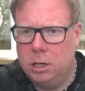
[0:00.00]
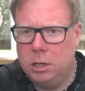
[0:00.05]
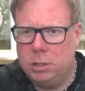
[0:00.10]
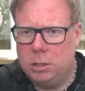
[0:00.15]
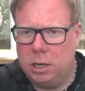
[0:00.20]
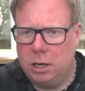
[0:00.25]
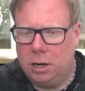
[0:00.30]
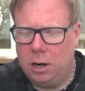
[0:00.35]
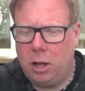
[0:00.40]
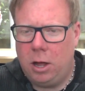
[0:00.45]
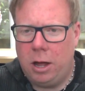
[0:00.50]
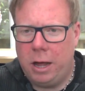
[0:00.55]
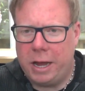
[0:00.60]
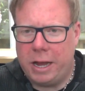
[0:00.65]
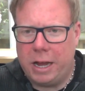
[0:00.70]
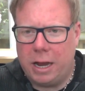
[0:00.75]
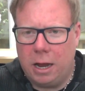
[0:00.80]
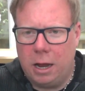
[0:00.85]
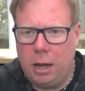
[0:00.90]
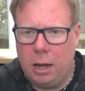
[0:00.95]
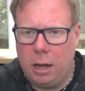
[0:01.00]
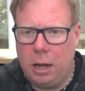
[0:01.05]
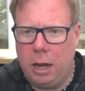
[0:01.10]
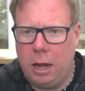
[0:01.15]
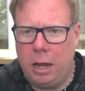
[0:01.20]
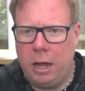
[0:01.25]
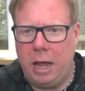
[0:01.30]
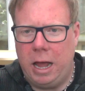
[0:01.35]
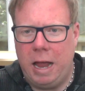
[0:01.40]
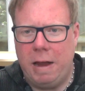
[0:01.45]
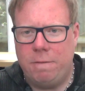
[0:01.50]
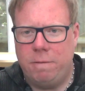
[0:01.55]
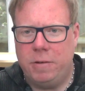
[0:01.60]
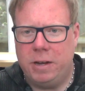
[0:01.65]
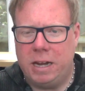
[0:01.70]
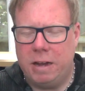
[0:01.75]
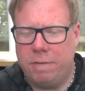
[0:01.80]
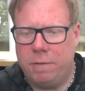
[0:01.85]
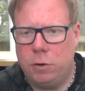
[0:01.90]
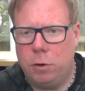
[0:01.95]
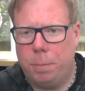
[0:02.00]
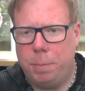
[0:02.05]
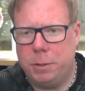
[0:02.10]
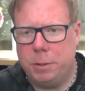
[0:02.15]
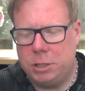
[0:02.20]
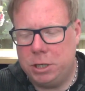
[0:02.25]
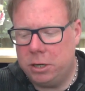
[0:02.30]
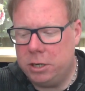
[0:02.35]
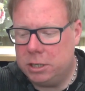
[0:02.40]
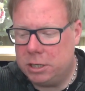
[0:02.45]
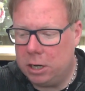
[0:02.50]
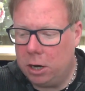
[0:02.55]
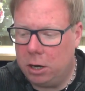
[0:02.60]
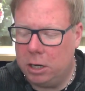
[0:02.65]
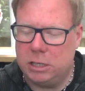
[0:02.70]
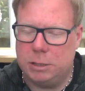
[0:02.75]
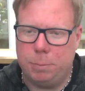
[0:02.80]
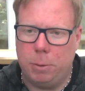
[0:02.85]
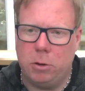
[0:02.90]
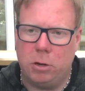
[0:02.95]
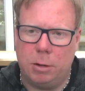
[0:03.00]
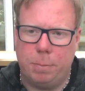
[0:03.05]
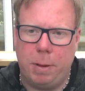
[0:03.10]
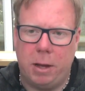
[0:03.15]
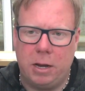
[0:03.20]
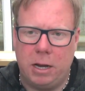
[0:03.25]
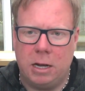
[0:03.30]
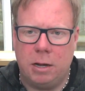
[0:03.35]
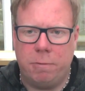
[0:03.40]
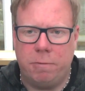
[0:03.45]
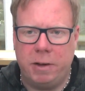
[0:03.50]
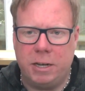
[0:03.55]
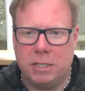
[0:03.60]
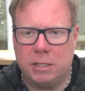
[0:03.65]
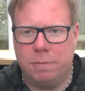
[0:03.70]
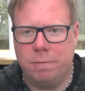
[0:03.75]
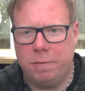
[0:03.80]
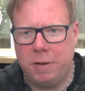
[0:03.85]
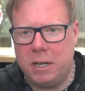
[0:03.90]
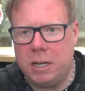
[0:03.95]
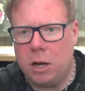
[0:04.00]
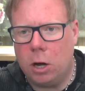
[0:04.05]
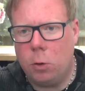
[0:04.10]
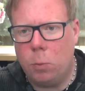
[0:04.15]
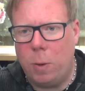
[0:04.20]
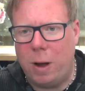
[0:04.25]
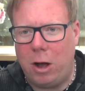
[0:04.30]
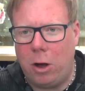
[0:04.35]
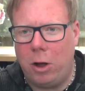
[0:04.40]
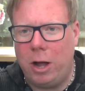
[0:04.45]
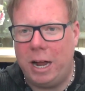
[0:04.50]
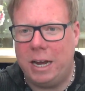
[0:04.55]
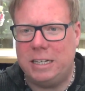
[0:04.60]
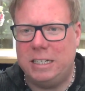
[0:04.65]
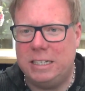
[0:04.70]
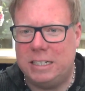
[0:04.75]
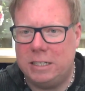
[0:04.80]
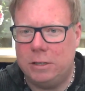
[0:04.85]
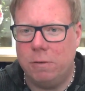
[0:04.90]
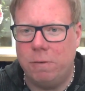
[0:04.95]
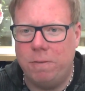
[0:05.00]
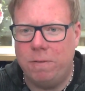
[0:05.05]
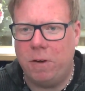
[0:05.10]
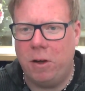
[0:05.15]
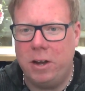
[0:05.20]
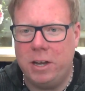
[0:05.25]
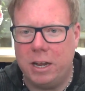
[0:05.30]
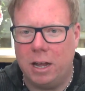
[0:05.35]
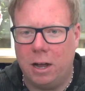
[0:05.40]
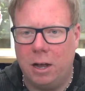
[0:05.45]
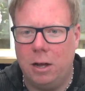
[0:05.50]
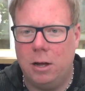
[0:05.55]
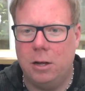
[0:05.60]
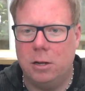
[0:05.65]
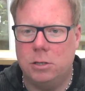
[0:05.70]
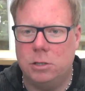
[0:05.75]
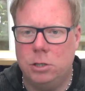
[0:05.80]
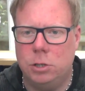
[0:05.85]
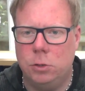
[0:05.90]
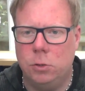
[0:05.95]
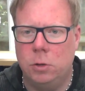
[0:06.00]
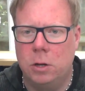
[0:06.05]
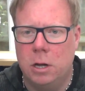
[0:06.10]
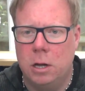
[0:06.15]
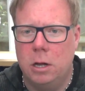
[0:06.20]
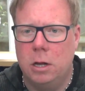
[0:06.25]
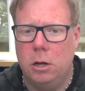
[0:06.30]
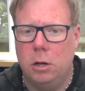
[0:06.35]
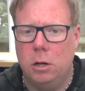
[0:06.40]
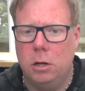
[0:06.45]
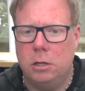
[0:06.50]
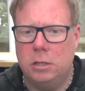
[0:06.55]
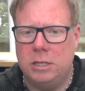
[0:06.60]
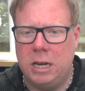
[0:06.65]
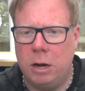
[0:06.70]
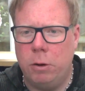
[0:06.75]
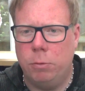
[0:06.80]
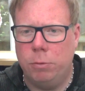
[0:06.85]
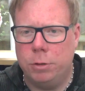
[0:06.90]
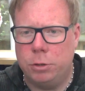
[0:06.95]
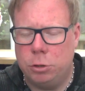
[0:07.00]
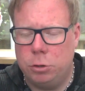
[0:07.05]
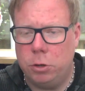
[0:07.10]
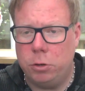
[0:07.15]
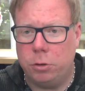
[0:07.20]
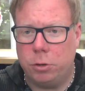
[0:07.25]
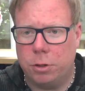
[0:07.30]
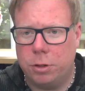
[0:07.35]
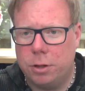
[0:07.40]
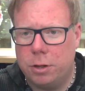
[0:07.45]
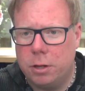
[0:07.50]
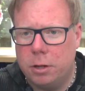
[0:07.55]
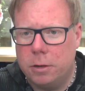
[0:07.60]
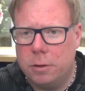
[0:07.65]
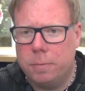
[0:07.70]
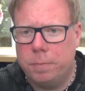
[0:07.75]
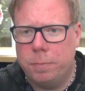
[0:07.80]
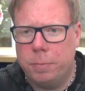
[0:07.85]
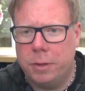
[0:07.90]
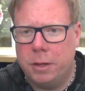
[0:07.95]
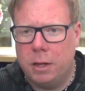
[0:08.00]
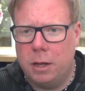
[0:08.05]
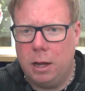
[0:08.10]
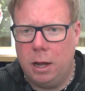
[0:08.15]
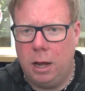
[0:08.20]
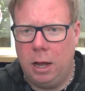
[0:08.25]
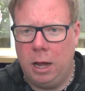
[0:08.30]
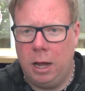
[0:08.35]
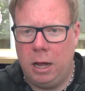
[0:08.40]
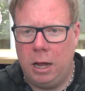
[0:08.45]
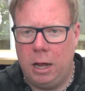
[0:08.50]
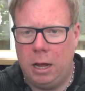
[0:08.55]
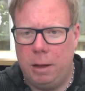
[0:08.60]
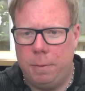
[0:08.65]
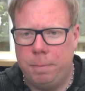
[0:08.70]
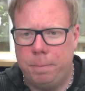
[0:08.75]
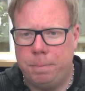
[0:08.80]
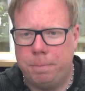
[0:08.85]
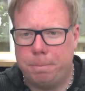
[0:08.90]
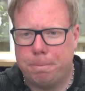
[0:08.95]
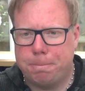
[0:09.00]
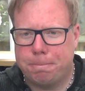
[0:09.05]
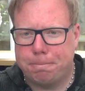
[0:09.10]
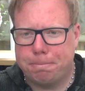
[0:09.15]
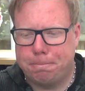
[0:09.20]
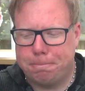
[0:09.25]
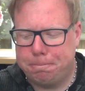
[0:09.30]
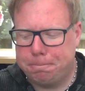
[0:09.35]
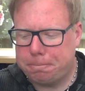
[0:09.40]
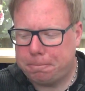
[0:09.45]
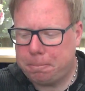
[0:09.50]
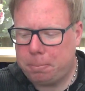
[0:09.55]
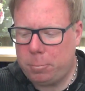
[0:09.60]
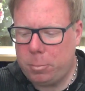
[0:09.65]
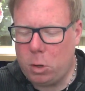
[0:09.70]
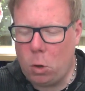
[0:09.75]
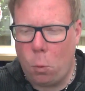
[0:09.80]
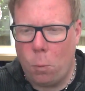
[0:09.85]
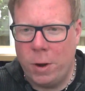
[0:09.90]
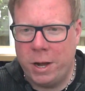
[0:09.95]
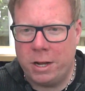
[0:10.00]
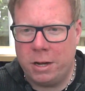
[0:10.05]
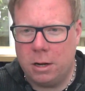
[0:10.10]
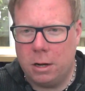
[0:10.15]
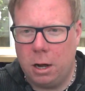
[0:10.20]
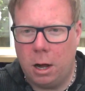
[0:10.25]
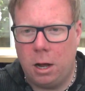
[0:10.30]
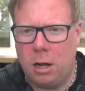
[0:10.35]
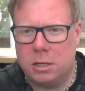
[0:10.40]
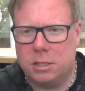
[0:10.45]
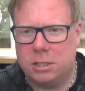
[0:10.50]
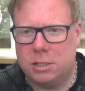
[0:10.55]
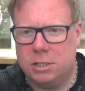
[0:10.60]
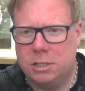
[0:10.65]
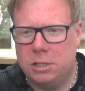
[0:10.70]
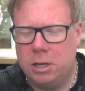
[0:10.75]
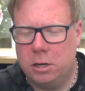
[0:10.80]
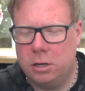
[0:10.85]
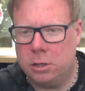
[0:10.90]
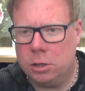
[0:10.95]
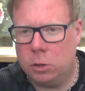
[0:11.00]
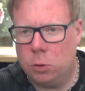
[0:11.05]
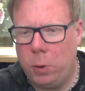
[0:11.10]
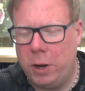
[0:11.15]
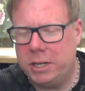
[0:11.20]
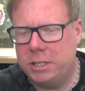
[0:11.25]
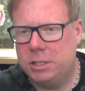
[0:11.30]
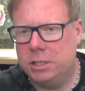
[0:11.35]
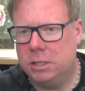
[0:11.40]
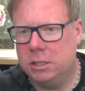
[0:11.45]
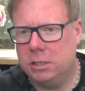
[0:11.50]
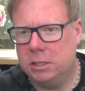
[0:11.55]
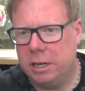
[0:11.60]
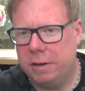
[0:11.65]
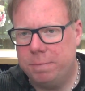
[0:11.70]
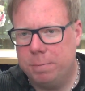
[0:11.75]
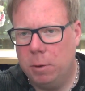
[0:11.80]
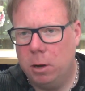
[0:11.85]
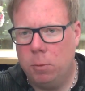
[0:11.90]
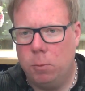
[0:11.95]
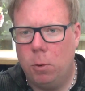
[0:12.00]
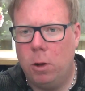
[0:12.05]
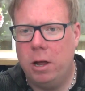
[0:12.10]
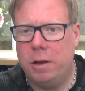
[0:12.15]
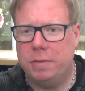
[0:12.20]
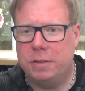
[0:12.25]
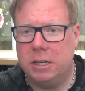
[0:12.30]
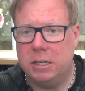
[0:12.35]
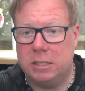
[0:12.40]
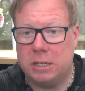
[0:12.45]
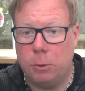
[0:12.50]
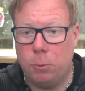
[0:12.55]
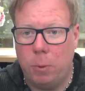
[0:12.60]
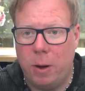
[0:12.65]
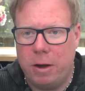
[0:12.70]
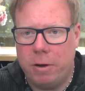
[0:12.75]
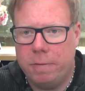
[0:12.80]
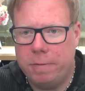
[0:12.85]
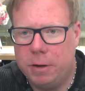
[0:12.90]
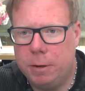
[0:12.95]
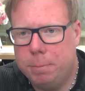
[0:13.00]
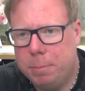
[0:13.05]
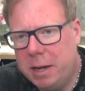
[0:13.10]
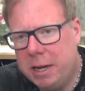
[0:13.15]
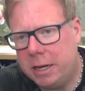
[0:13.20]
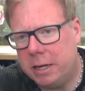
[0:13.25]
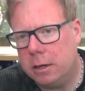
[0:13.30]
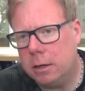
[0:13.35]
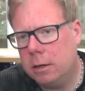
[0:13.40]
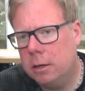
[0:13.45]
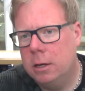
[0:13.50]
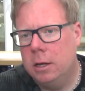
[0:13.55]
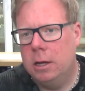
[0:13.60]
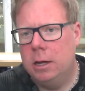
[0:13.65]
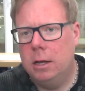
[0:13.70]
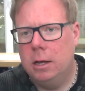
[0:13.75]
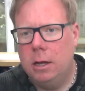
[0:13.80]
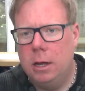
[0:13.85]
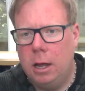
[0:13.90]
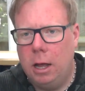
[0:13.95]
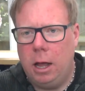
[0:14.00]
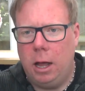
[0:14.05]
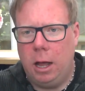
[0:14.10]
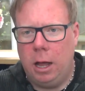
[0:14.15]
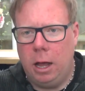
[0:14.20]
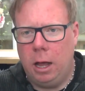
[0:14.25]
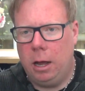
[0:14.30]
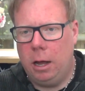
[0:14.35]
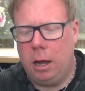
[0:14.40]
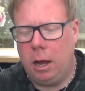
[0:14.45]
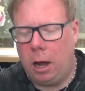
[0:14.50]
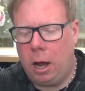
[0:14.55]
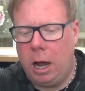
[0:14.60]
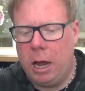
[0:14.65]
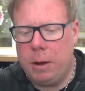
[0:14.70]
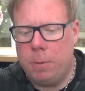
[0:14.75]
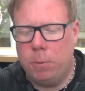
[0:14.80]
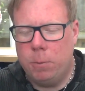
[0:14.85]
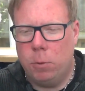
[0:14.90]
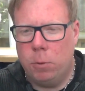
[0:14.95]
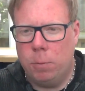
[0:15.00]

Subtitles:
to lie at every given opportunity. I spoke about it in a recent video where I actually still find it hard to tell the truth when asked certain questions. If my wife says, oh, where have you been? The